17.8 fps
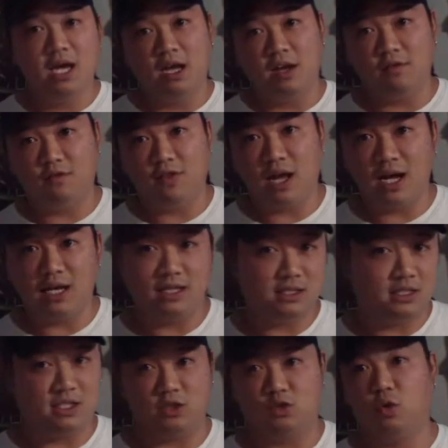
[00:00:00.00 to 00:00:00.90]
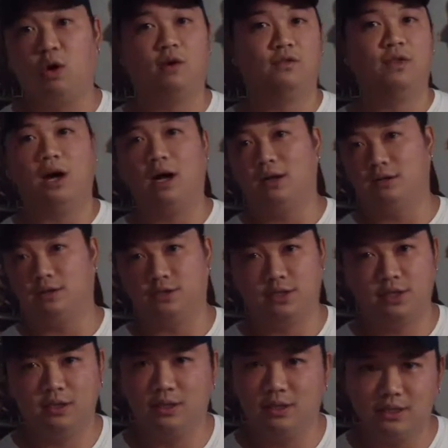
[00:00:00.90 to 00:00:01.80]
If not, it's like
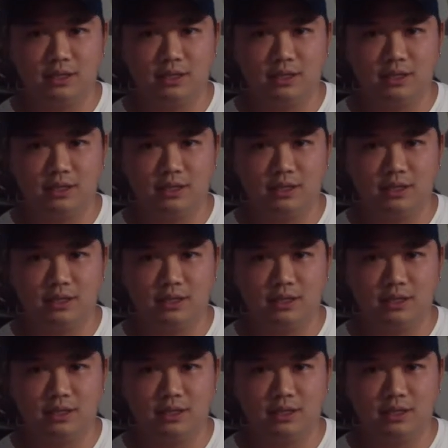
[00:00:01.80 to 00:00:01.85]
$12.